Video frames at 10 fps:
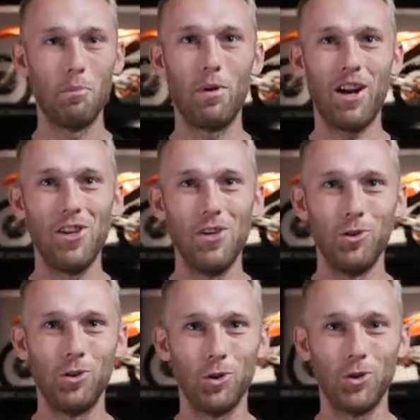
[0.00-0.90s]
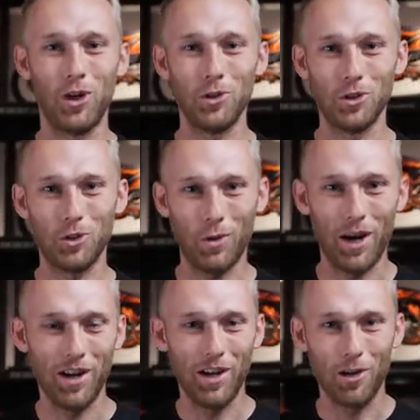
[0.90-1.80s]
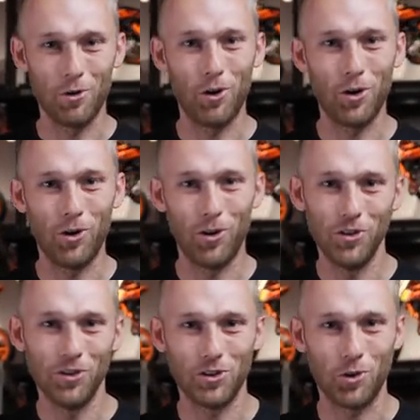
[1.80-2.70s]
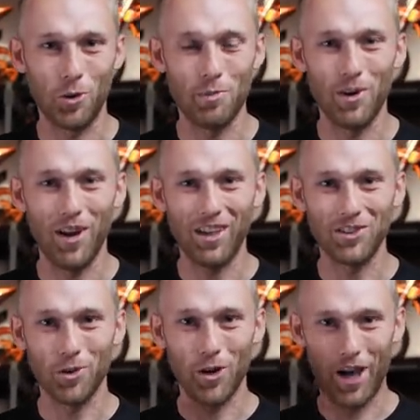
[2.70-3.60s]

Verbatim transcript: Brand new 2020 RokON Scorpion EXO